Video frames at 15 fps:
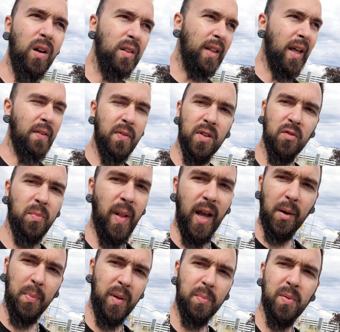level of
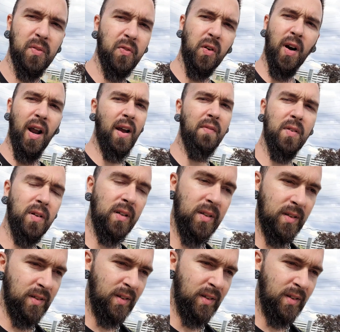black people forever.